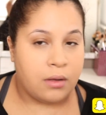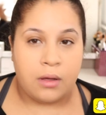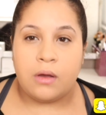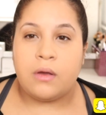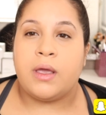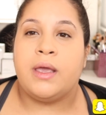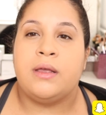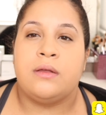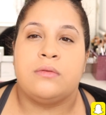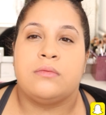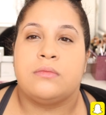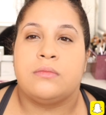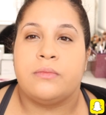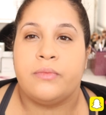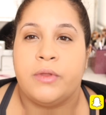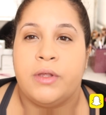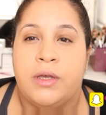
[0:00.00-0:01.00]
Okay.
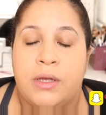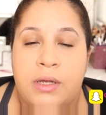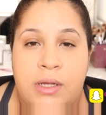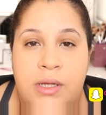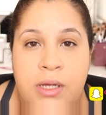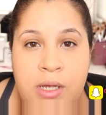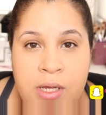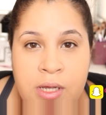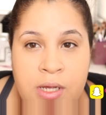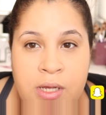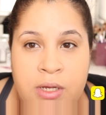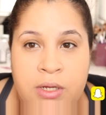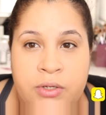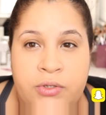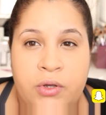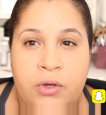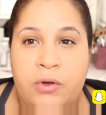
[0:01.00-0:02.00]

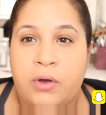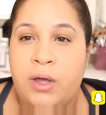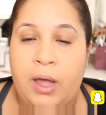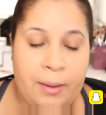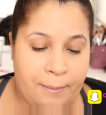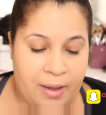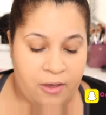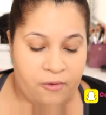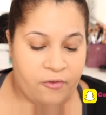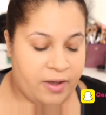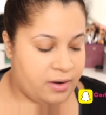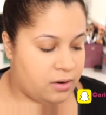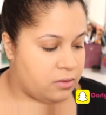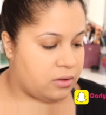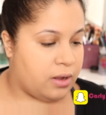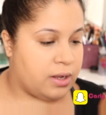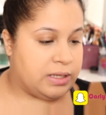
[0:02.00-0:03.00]
So my
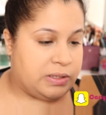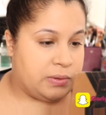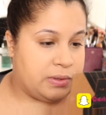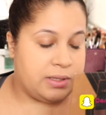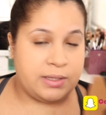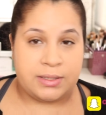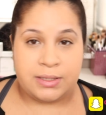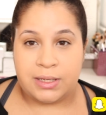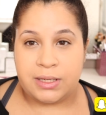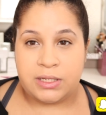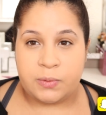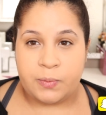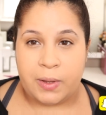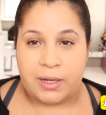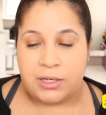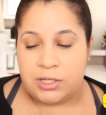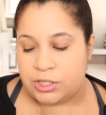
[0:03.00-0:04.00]
final thoughts with this
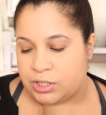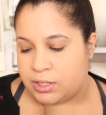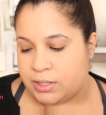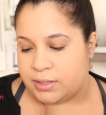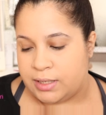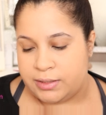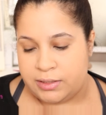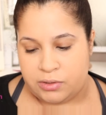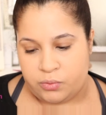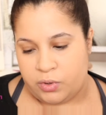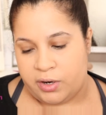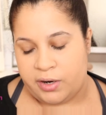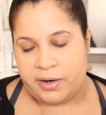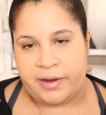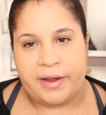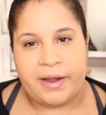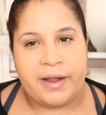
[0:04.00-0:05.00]
SiliSponge. Does it
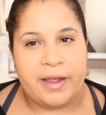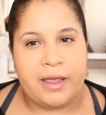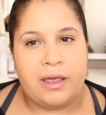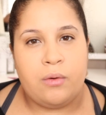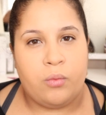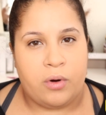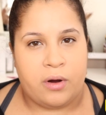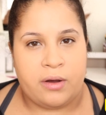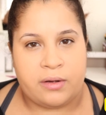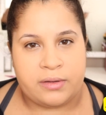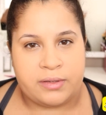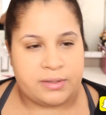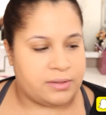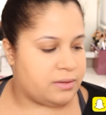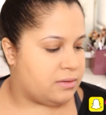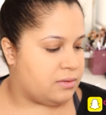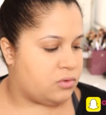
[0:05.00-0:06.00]
work? It
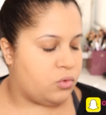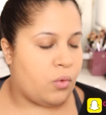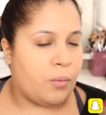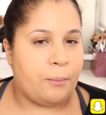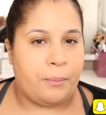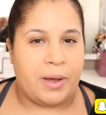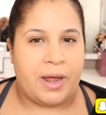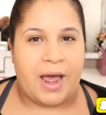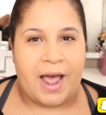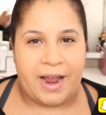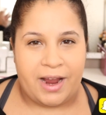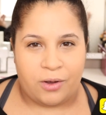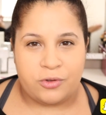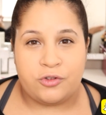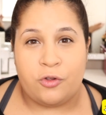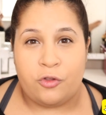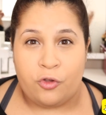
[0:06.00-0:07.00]
works. But I
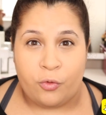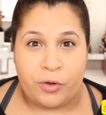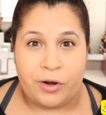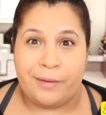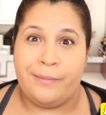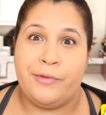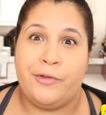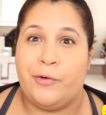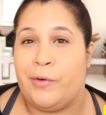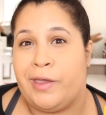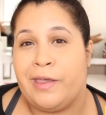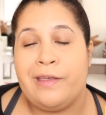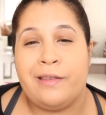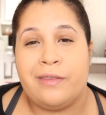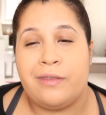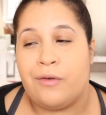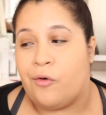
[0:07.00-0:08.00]
also know what I'm
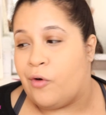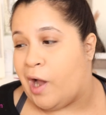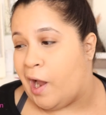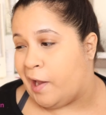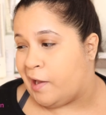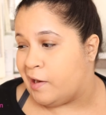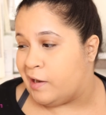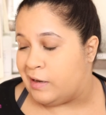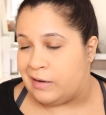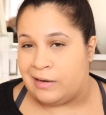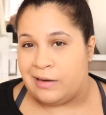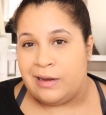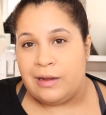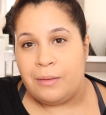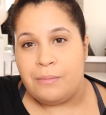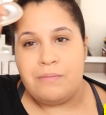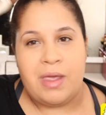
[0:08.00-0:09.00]
doing, so I can
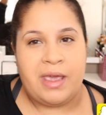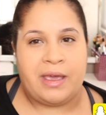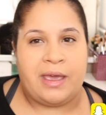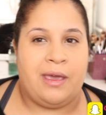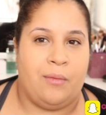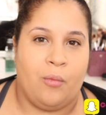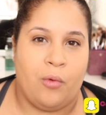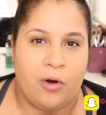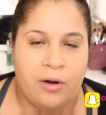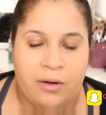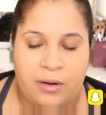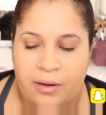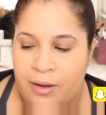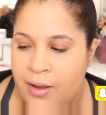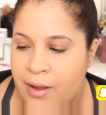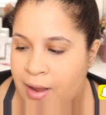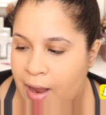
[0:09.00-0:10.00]
make it
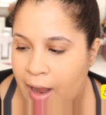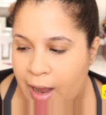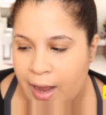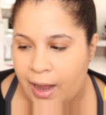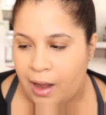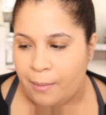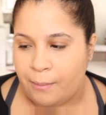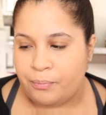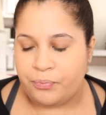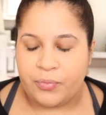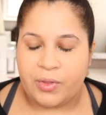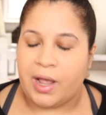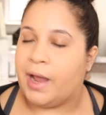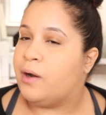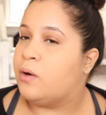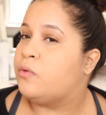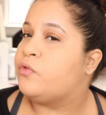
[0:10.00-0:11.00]
work. I
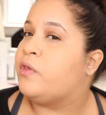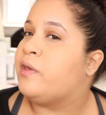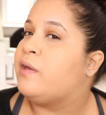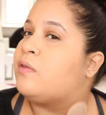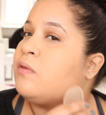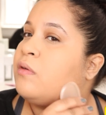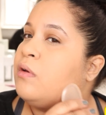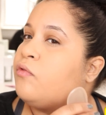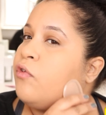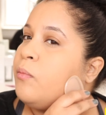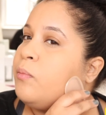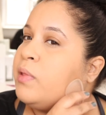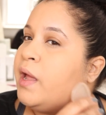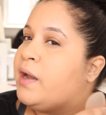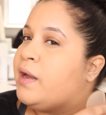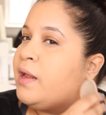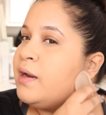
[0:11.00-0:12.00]
don't think it's good for
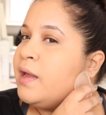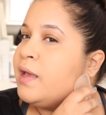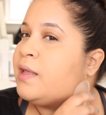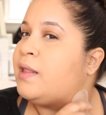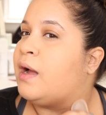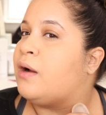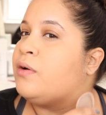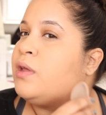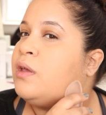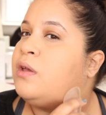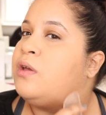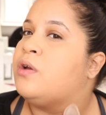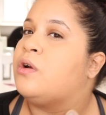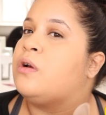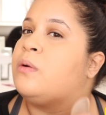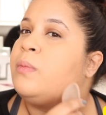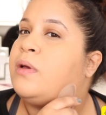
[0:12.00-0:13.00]
blending like down
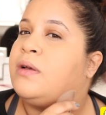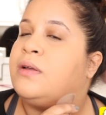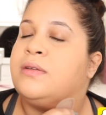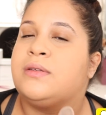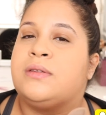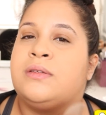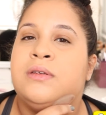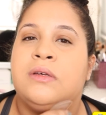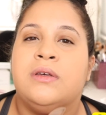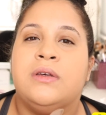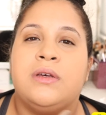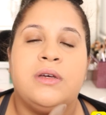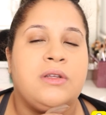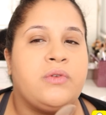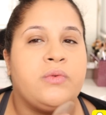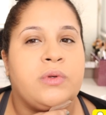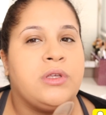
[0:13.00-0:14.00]
here because
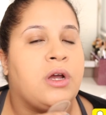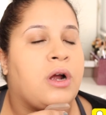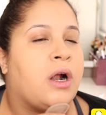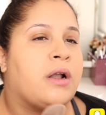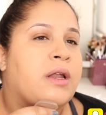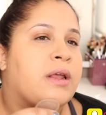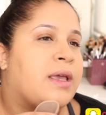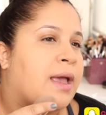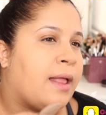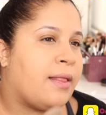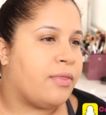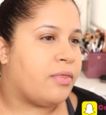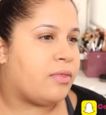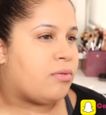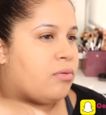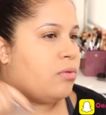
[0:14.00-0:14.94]
it's really hard to get